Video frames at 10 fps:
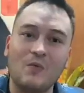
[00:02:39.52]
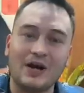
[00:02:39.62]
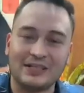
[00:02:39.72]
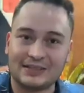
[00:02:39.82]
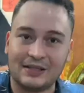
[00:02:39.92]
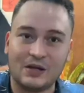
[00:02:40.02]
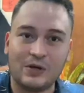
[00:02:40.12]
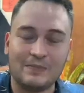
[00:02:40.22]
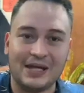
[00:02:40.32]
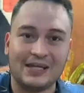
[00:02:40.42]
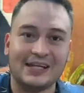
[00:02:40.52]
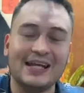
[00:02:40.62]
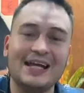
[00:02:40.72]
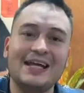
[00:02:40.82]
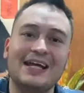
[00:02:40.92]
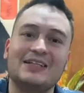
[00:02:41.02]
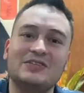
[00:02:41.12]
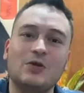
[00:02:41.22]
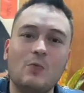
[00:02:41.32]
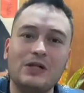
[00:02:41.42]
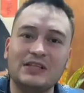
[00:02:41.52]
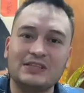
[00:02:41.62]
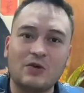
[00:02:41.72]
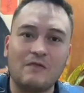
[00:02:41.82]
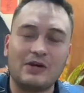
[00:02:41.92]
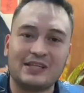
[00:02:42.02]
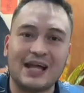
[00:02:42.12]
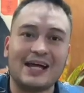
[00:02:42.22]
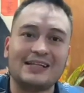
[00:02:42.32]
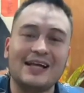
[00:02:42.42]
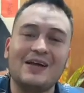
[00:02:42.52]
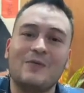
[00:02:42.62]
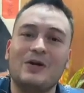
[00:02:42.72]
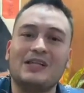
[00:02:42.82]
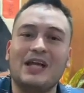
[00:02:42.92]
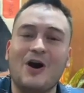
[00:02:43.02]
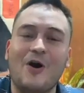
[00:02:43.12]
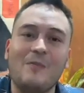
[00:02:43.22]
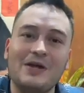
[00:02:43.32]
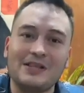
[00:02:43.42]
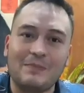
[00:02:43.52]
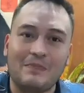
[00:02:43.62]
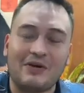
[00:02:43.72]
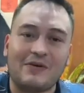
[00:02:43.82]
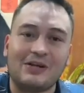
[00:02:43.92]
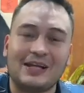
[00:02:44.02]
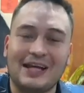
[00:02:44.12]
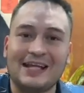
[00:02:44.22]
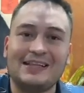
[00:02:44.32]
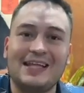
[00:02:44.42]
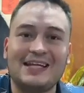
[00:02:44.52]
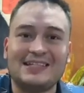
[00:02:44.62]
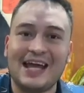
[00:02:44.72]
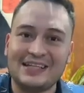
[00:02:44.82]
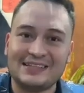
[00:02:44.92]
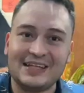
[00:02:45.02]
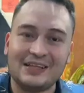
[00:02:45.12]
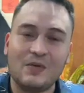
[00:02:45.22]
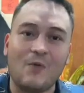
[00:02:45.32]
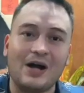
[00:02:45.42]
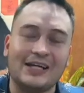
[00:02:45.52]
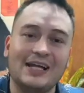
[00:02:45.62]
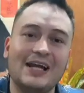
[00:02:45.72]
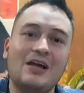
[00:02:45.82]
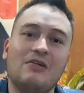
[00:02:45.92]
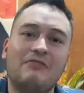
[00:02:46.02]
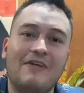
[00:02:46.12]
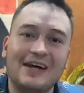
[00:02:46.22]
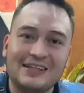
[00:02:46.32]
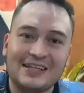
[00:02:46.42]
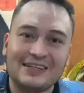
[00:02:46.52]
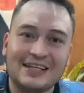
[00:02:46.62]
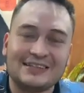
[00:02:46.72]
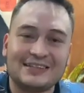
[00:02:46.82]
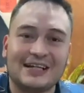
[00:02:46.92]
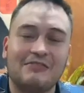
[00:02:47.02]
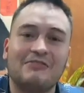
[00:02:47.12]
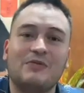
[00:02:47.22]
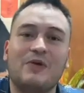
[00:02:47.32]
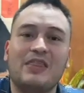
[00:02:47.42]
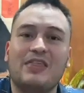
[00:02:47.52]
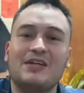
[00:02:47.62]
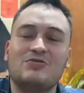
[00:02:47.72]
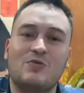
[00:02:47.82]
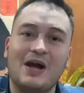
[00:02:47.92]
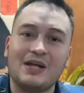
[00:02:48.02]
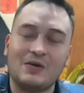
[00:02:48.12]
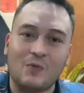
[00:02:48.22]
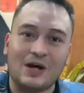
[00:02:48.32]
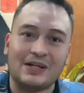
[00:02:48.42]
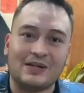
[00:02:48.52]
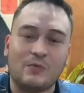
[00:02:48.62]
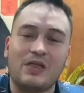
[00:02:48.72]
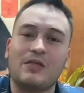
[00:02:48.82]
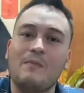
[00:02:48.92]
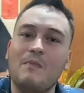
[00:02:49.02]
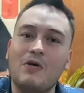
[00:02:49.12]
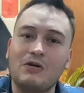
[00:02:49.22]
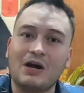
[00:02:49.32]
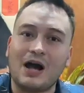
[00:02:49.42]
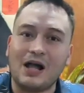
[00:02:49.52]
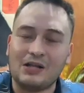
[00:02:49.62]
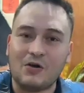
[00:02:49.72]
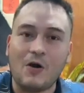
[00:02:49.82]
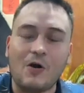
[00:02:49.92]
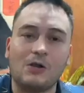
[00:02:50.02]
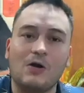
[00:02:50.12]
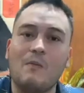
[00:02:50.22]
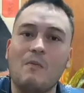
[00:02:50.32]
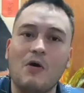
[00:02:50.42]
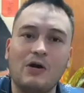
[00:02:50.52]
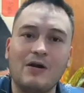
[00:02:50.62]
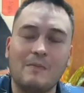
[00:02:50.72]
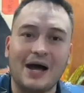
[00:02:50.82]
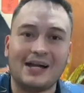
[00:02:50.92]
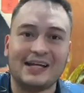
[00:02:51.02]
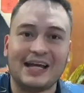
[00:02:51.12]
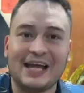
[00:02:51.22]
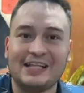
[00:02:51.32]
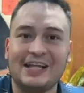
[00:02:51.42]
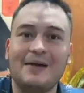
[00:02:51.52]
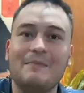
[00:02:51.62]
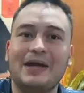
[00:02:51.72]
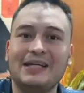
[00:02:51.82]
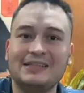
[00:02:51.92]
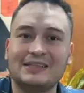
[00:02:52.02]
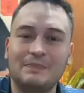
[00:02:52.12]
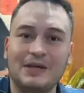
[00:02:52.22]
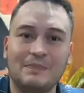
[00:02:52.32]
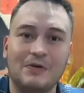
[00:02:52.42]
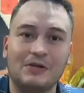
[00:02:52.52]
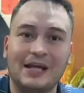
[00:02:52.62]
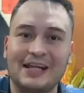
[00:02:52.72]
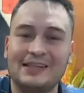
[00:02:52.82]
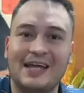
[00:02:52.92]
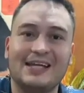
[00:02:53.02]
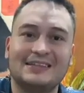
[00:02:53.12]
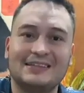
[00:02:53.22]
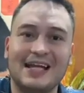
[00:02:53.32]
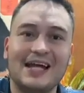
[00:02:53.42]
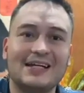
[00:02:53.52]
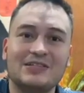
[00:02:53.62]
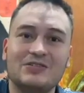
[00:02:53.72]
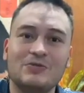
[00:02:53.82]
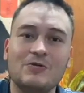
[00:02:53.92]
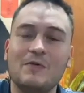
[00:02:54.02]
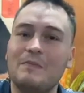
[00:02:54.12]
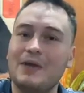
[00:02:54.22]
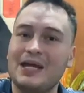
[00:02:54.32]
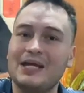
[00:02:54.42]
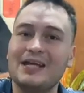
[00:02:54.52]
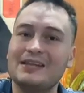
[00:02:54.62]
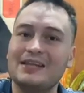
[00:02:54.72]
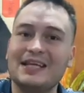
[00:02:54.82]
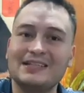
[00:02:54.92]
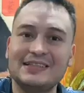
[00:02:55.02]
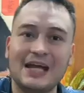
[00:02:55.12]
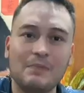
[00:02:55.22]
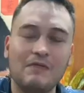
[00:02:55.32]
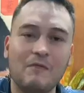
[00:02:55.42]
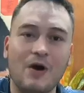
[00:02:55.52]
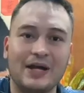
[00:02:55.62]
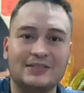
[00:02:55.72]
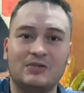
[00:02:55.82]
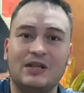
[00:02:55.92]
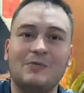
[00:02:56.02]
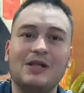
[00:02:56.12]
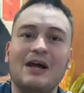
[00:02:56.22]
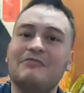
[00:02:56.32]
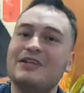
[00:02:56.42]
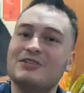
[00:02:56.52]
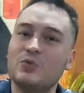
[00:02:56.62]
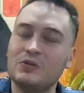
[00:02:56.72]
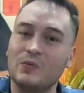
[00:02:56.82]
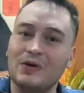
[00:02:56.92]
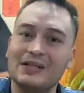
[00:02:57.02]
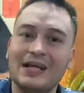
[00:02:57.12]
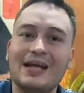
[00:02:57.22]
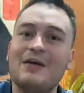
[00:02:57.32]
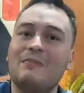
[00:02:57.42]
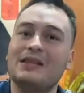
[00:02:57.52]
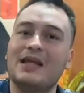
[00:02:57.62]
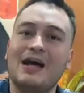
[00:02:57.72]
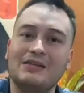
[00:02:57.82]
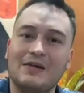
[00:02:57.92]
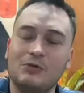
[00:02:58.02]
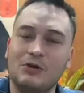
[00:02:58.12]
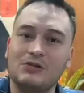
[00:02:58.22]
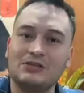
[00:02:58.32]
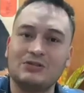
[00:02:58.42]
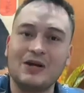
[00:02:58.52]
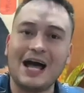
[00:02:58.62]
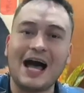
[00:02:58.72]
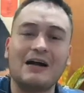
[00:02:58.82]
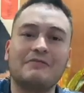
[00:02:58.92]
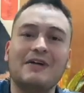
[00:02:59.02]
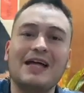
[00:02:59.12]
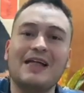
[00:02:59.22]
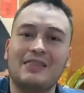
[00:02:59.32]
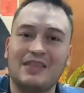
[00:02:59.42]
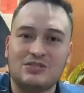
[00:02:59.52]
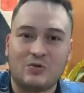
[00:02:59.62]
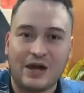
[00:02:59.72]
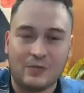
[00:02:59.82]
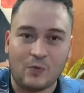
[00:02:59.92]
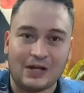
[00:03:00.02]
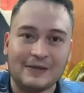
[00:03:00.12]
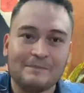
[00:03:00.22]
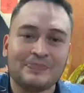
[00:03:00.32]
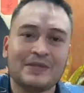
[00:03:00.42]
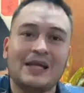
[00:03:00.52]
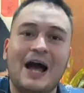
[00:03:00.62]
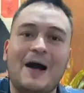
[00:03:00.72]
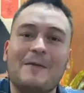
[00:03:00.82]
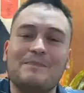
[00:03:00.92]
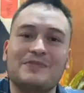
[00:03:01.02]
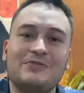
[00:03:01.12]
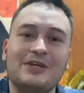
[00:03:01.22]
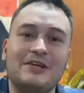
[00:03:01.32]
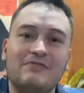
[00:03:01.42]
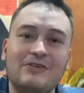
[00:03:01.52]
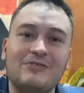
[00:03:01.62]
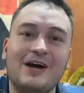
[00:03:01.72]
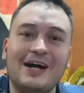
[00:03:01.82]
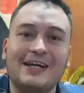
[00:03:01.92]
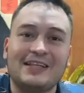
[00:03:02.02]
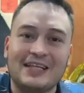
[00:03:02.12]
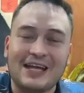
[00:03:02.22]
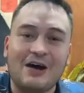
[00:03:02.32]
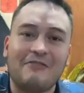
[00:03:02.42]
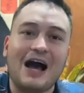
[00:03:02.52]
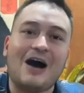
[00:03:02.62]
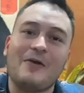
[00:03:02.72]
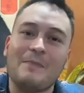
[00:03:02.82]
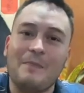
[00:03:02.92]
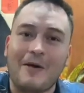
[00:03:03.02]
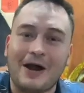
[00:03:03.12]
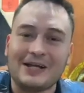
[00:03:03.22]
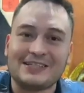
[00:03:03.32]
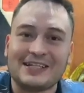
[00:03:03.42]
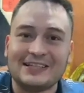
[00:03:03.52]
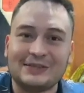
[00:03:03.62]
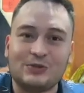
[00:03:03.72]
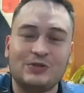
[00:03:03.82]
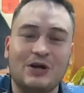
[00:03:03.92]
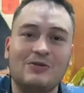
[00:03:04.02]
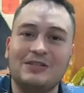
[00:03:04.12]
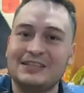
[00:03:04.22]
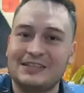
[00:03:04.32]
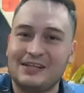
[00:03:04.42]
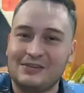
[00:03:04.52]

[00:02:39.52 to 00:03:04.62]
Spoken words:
wines that they were making, and someone discovered that when they opened the barrel and they tasted the wine, finding themselves with a drier one with more alcohol, more body, and it amazed people. And they started to make this type of wine. So they will have the sweet one, but now they will also have the dry one. To give you an idea of how important is to know these little